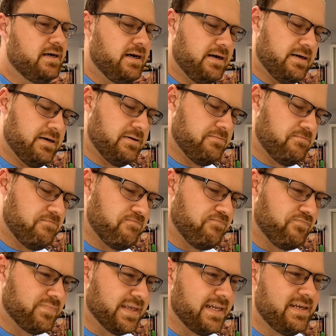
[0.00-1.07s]

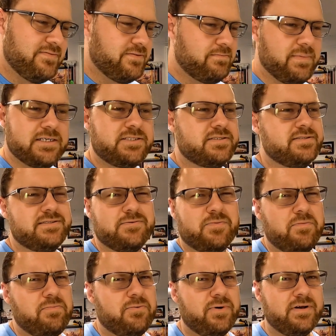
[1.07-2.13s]
It even mentions at
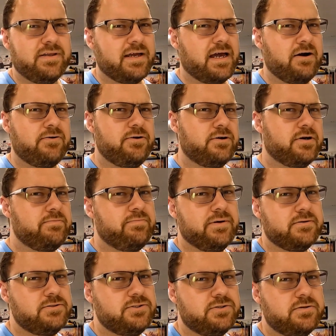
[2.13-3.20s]
one point like how you could
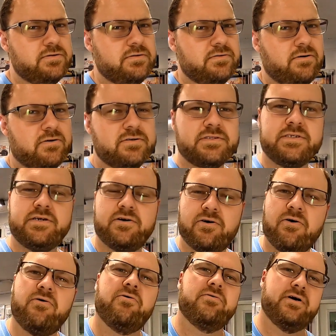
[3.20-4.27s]
build your RC
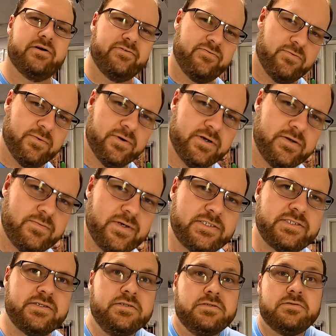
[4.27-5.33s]
car out of wood,
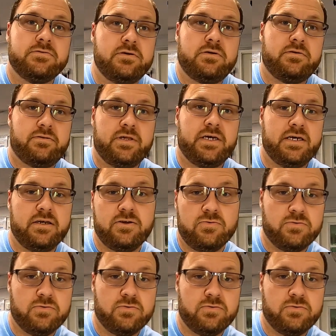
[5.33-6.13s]
which is a thing.